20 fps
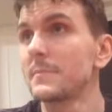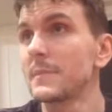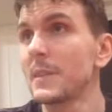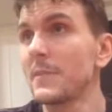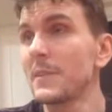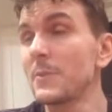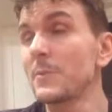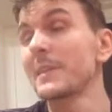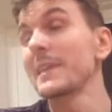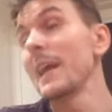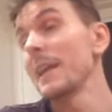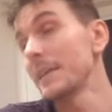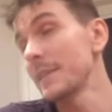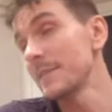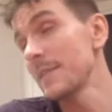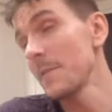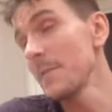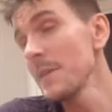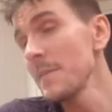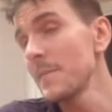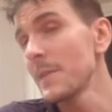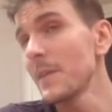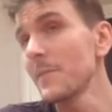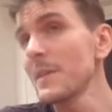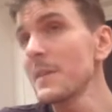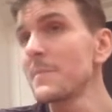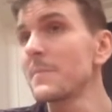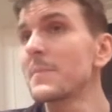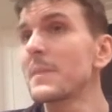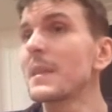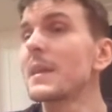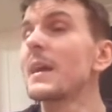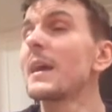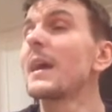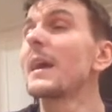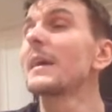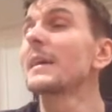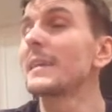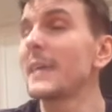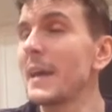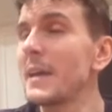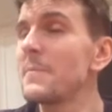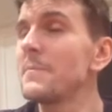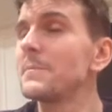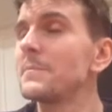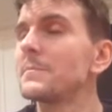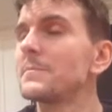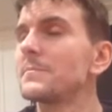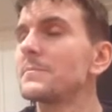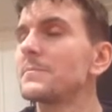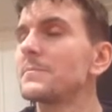Lovely. Or quelques amis. Lovely. Came.